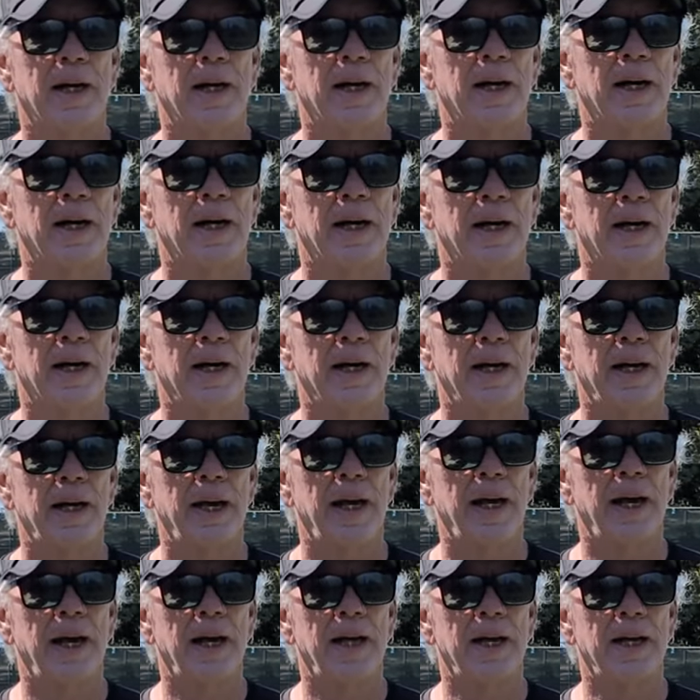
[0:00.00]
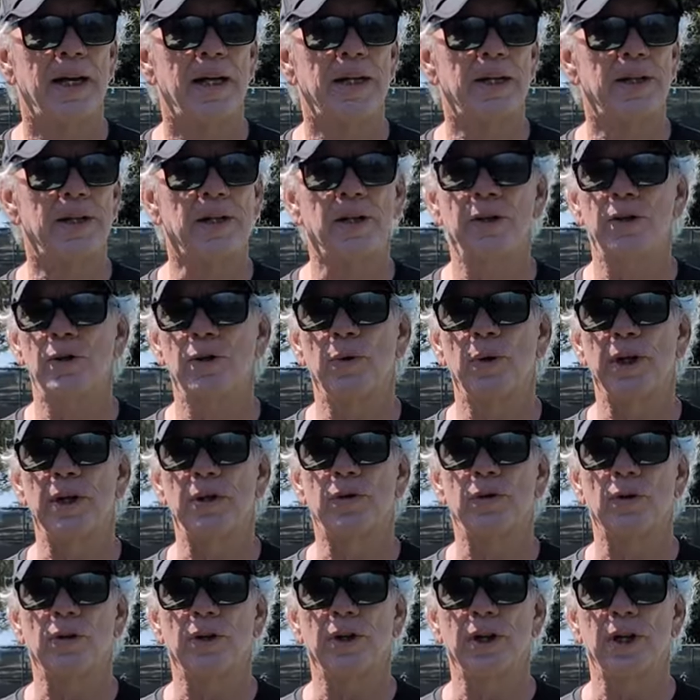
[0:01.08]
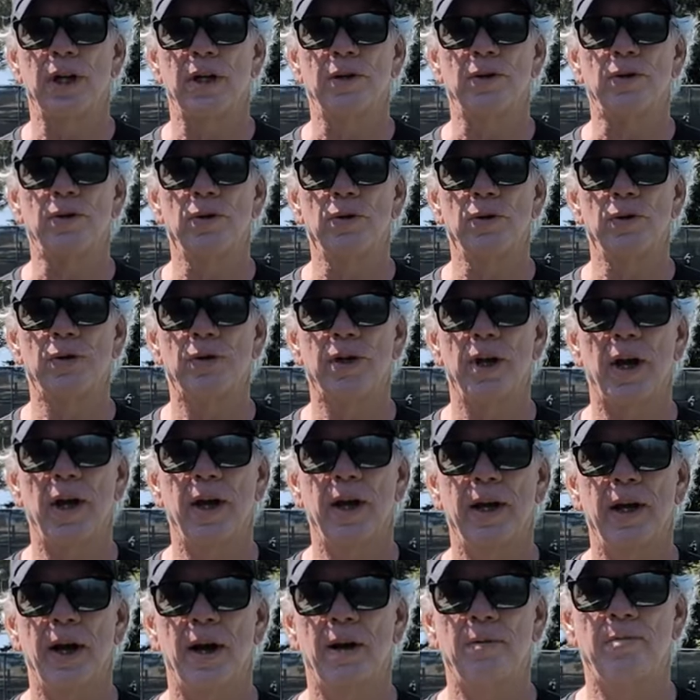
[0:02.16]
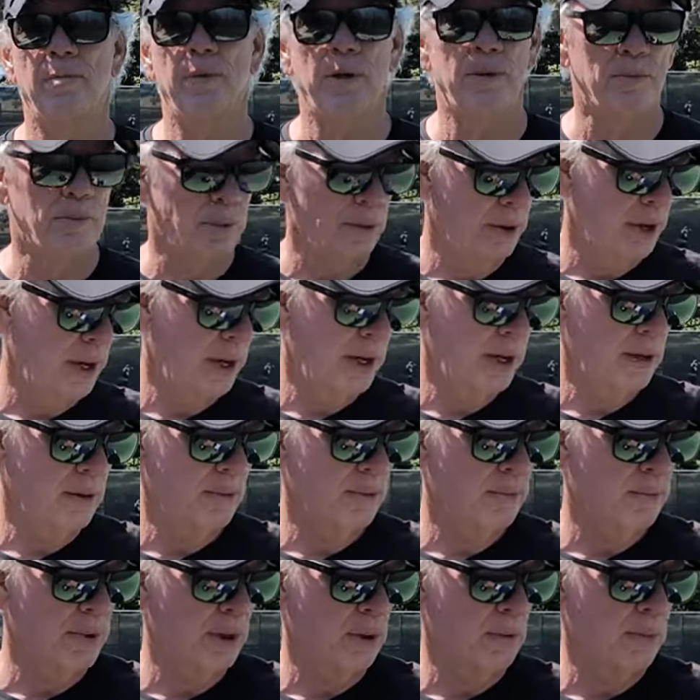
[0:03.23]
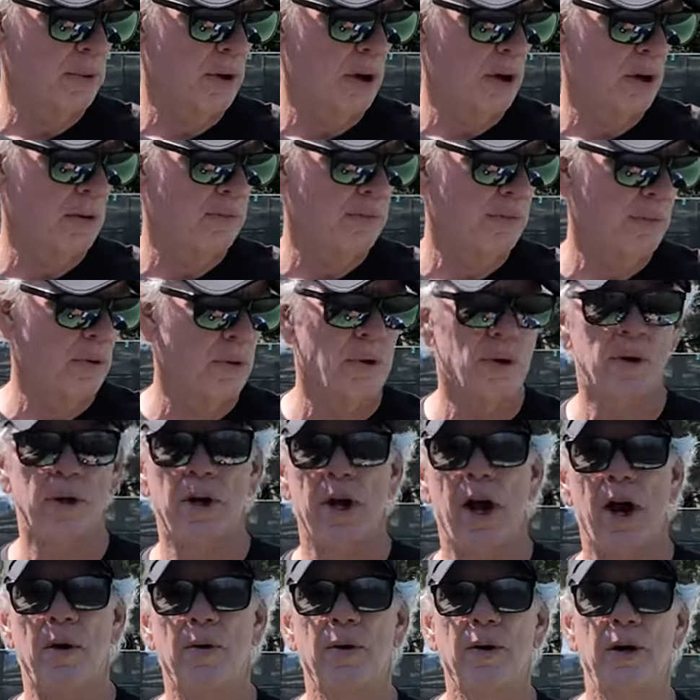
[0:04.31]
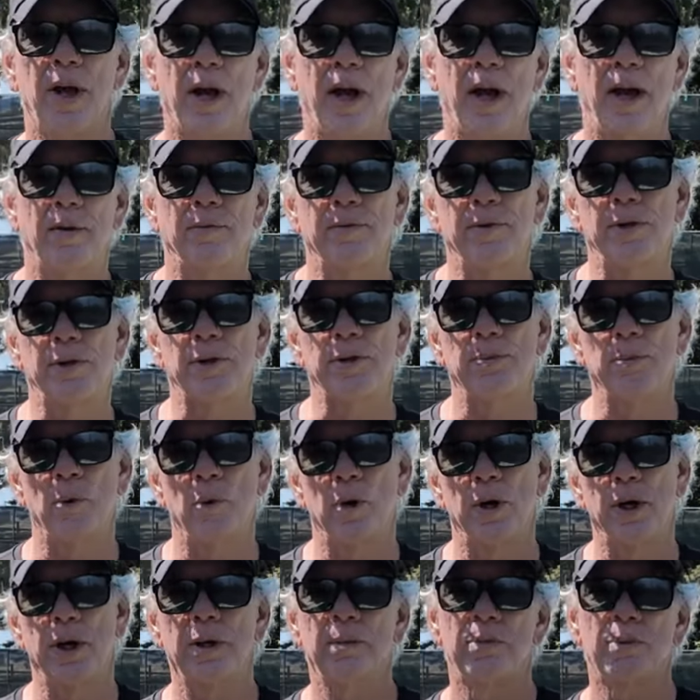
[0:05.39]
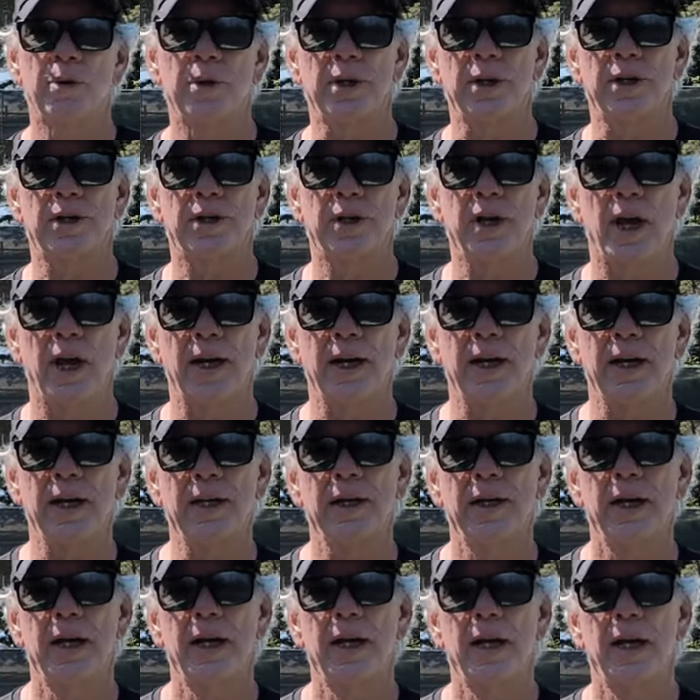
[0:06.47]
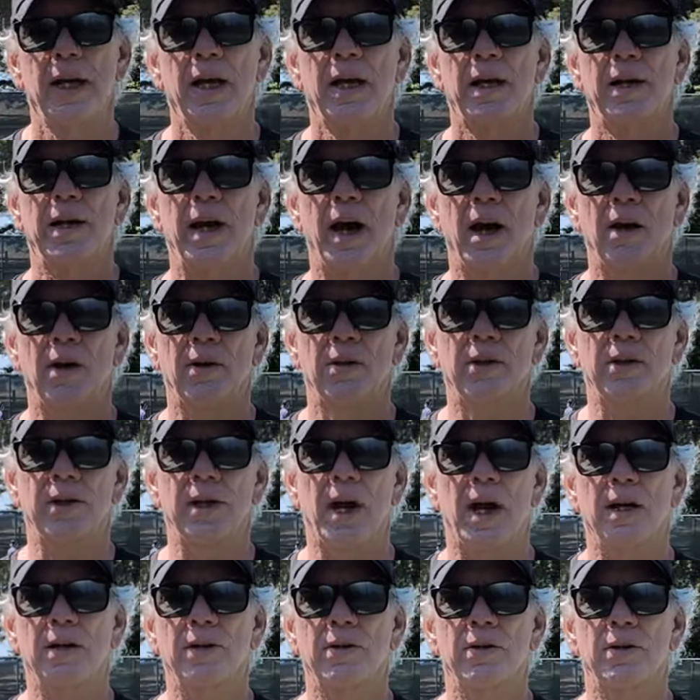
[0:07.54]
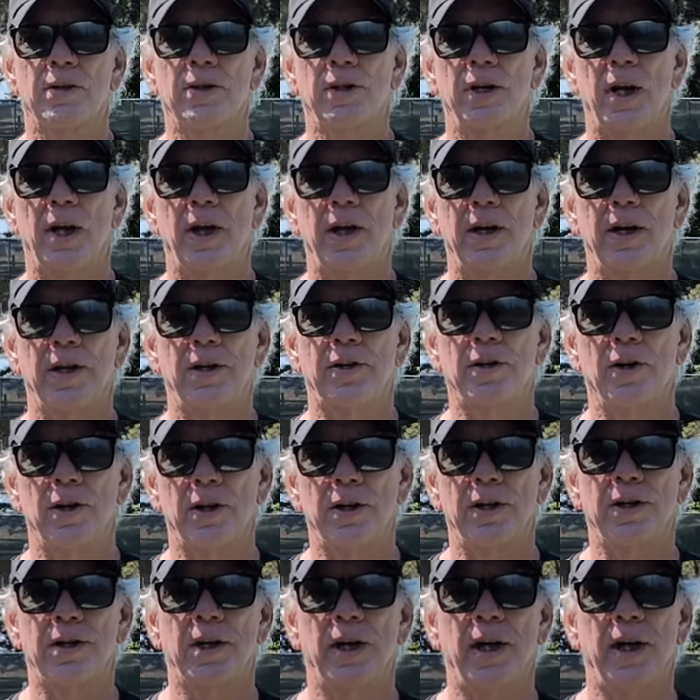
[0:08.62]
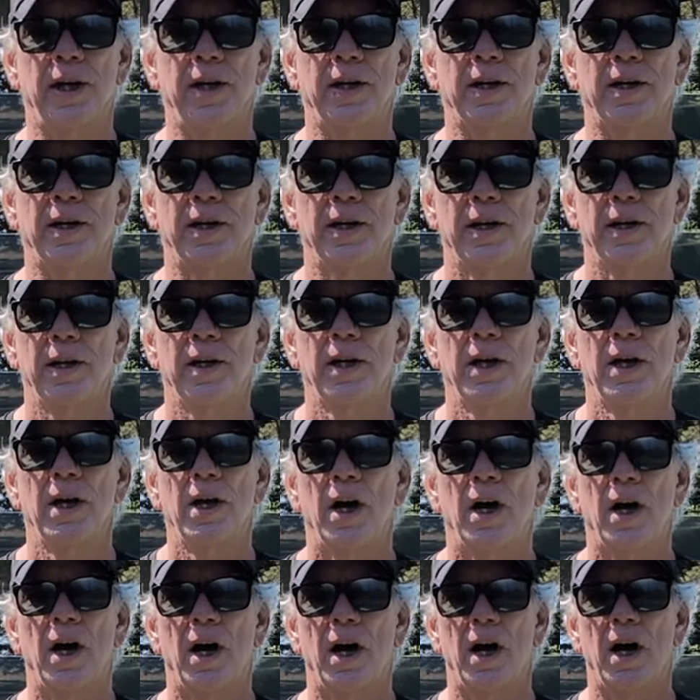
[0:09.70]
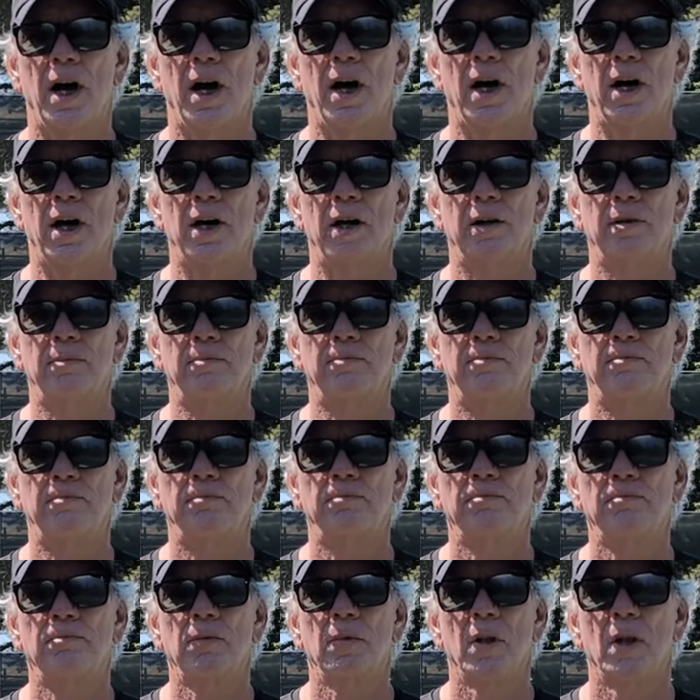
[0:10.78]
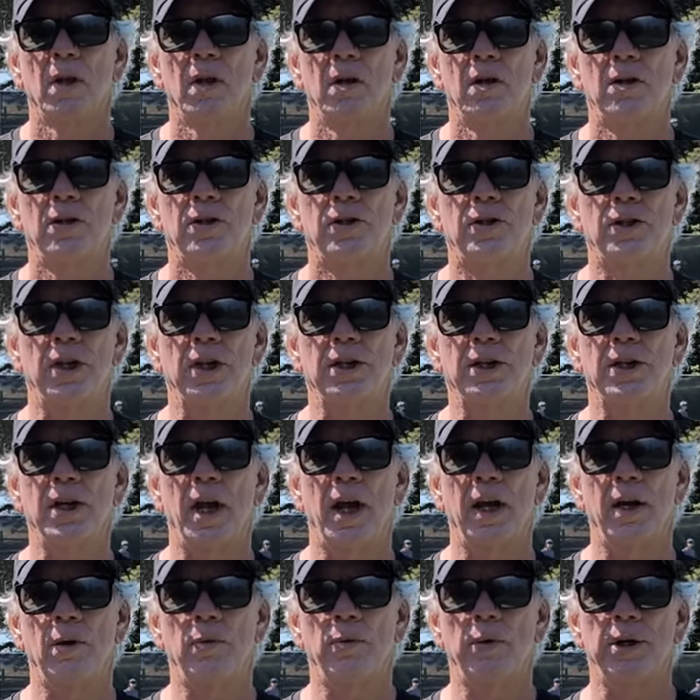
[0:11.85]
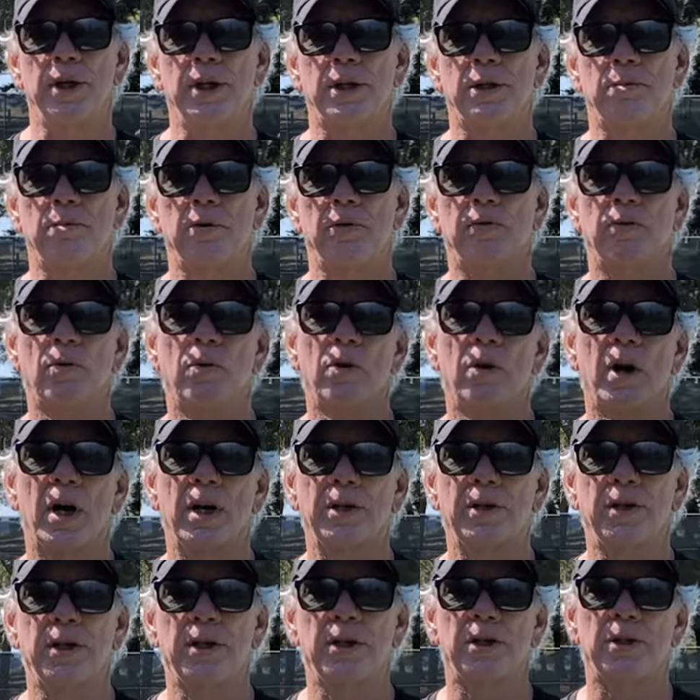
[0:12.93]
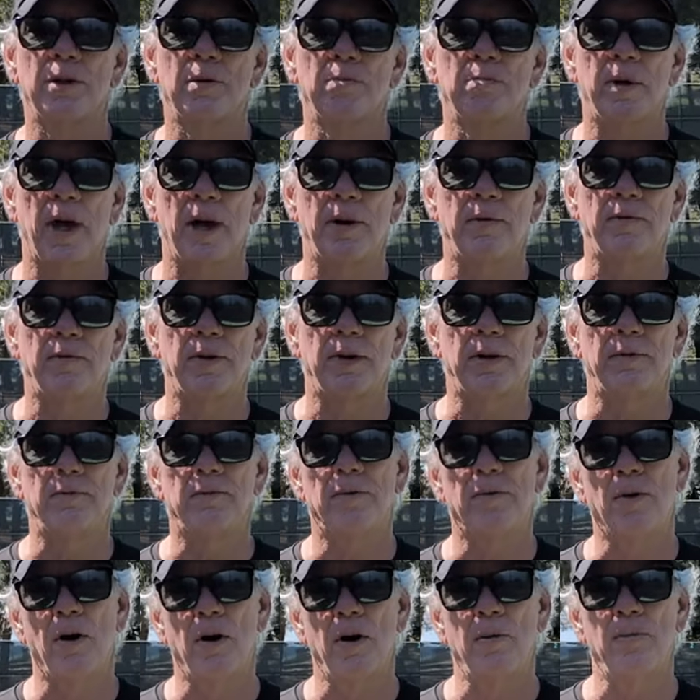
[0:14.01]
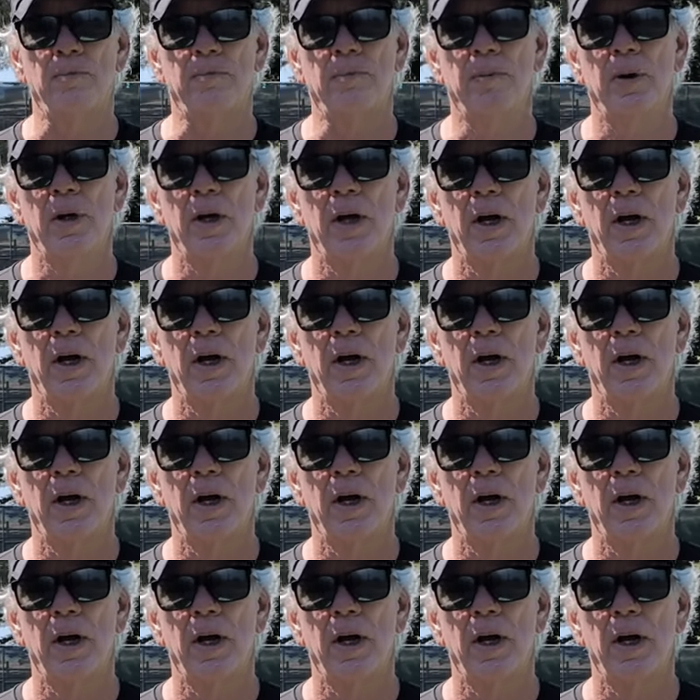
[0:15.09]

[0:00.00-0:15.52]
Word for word: And didn't do any drilling on Tuesday. I've been playing pickleball for an hour and a half this morning, pretty steady. Now, the doctor said it's gonna take 6 to 8 weeks before I see some benefit from